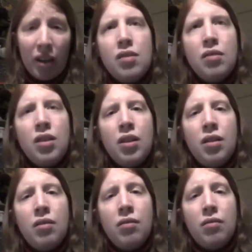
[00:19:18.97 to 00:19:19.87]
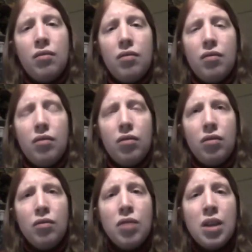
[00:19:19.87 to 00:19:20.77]
you know
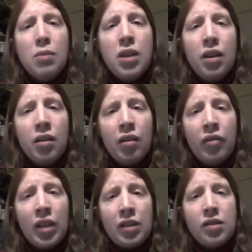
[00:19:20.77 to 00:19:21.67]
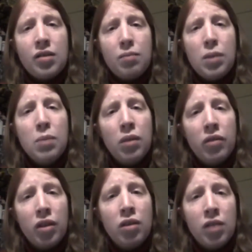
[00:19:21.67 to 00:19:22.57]
leukemia affects people
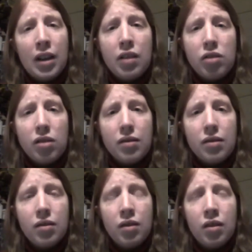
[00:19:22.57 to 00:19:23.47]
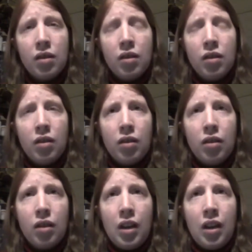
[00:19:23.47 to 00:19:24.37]
of all ages,
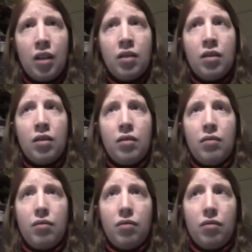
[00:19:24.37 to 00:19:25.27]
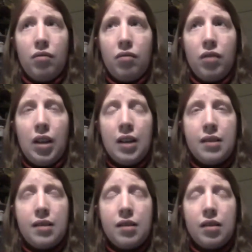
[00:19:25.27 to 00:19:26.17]
and
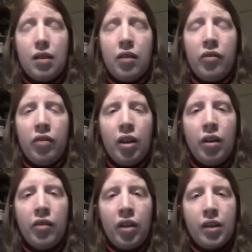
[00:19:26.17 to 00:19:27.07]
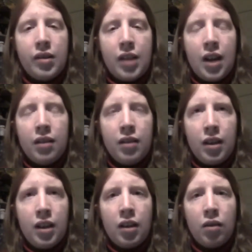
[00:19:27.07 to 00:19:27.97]
it's a very, very sad
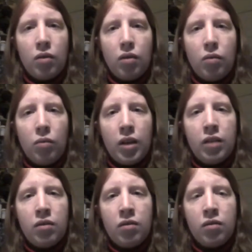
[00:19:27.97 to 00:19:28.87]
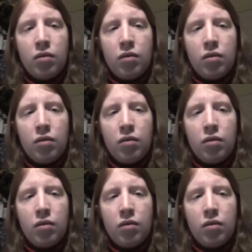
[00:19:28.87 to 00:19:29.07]
thing when